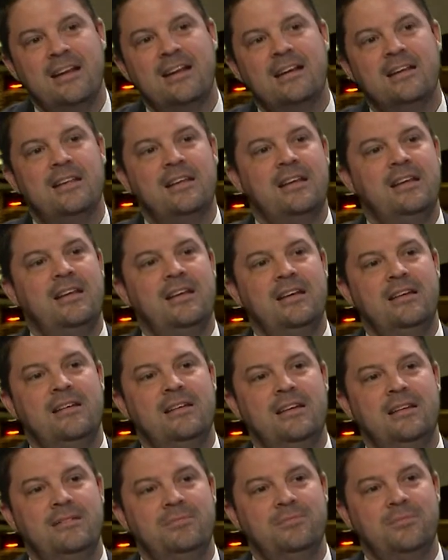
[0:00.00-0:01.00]
it that he
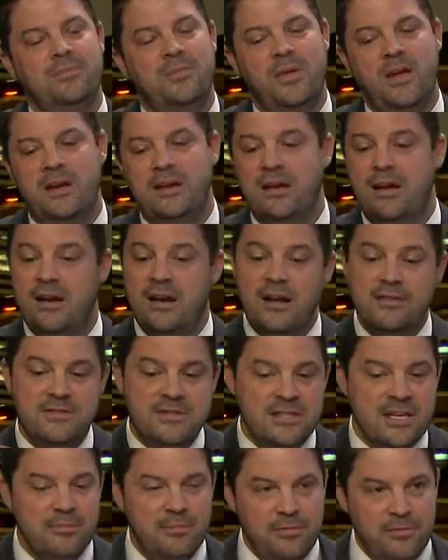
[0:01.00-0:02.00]
he and and I've
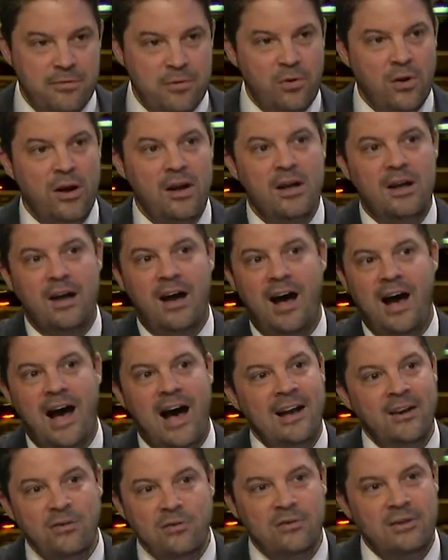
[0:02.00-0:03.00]
said before,
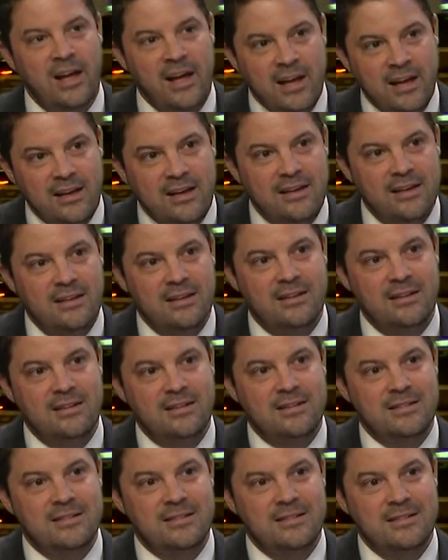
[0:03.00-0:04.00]
I don't like
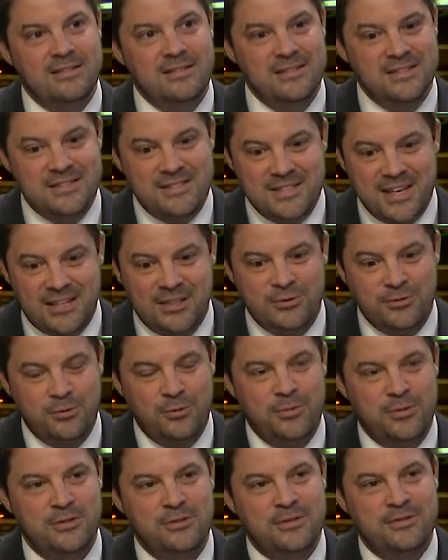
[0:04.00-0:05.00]
sexual
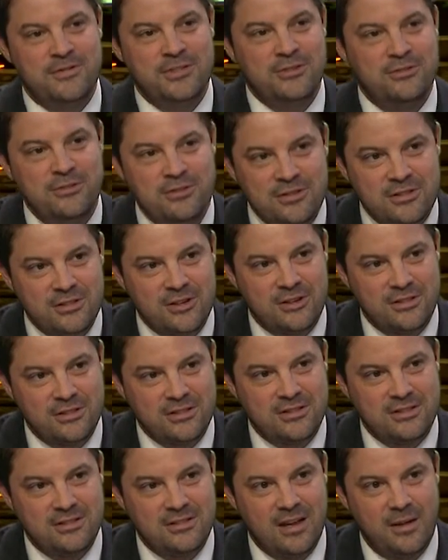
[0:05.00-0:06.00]
abuse of children
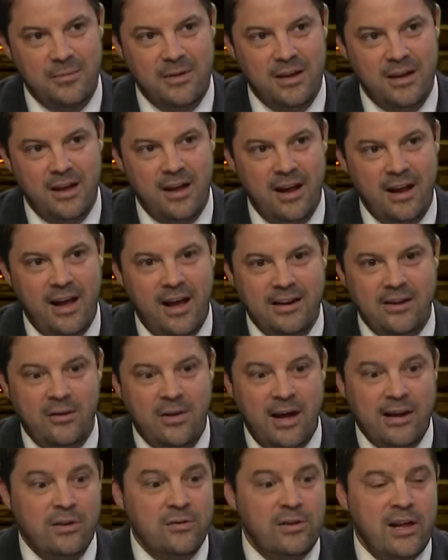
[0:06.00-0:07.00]
charges. Nope. I, mean, I, I don't
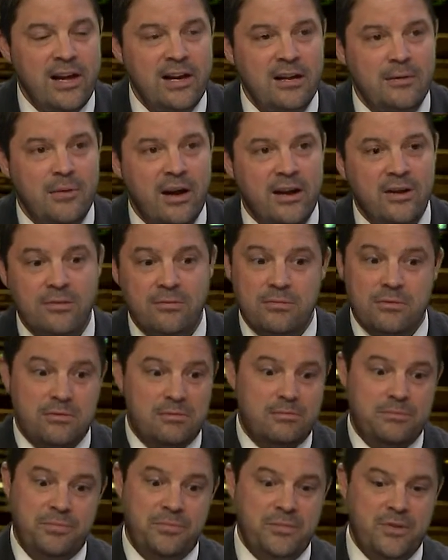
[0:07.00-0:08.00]
I don't like them. I don't. Right.
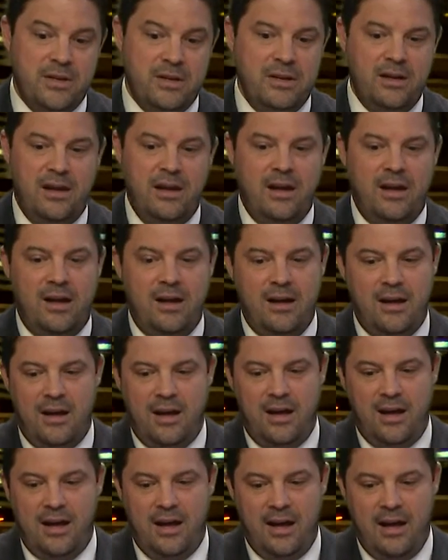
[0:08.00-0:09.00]

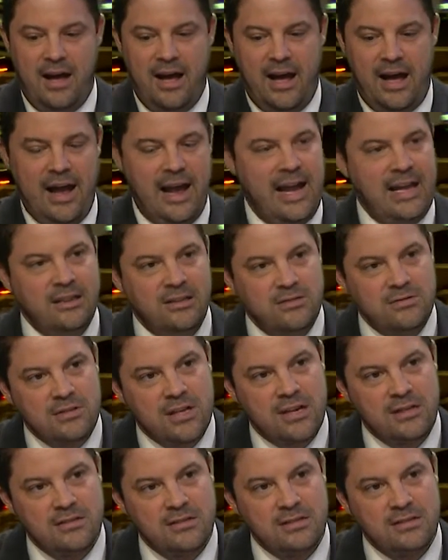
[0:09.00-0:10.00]
I hate those
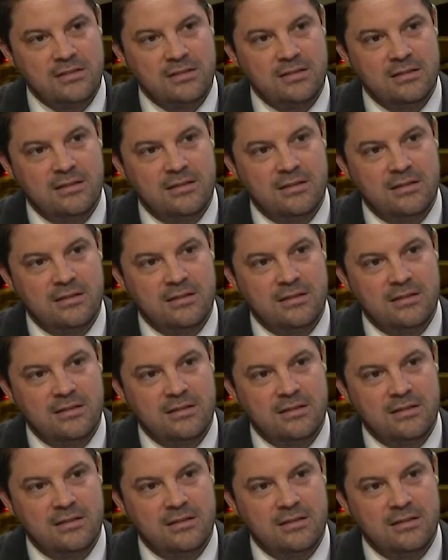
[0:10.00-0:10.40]
cases.